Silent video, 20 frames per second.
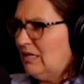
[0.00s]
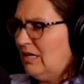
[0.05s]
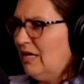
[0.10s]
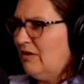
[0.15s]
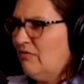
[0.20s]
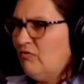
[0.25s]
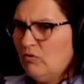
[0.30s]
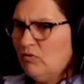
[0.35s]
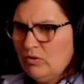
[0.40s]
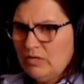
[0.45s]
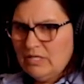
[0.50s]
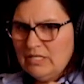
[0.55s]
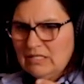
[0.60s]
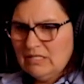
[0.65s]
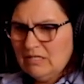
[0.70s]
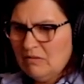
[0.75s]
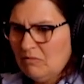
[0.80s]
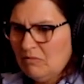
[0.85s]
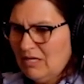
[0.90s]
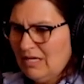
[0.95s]
life or
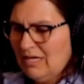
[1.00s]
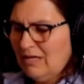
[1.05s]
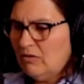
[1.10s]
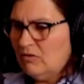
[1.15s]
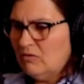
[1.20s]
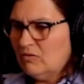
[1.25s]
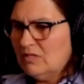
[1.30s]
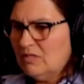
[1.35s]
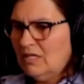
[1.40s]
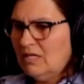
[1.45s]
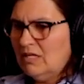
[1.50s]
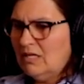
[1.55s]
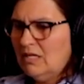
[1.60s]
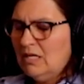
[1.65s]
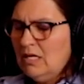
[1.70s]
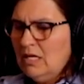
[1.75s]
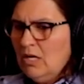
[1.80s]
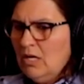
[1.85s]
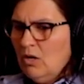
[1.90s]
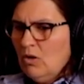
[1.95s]
did something else,
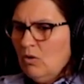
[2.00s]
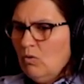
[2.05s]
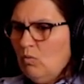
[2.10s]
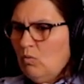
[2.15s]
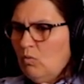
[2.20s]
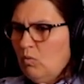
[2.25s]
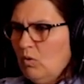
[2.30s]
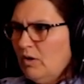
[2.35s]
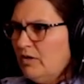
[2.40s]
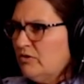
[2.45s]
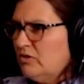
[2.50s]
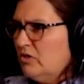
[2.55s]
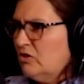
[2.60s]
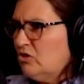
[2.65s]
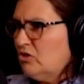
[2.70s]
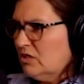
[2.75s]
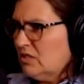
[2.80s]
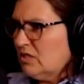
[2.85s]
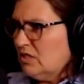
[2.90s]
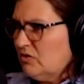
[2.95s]
and where's the
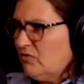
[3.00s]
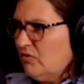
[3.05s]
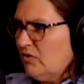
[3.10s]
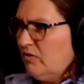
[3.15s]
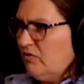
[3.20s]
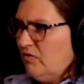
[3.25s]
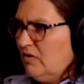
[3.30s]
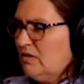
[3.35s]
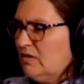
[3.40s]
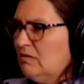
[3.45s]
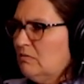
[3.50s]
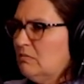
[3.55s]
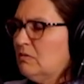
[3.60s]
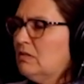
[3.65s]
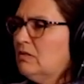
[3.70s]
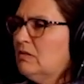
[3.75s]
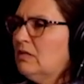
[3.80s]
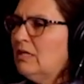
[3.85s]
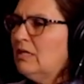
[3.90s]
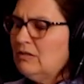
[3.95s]
justice for the
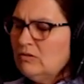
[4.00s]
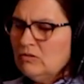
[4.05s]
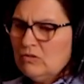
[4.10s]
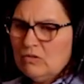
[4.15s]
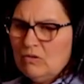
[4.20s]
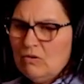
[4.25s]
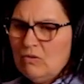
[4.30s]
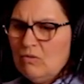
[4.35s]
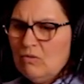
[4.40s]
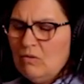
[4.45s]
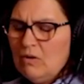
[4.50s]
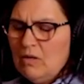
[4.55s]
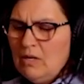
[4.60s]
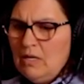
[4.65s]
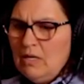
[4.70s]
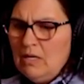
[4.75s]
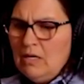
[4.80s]
victims? And so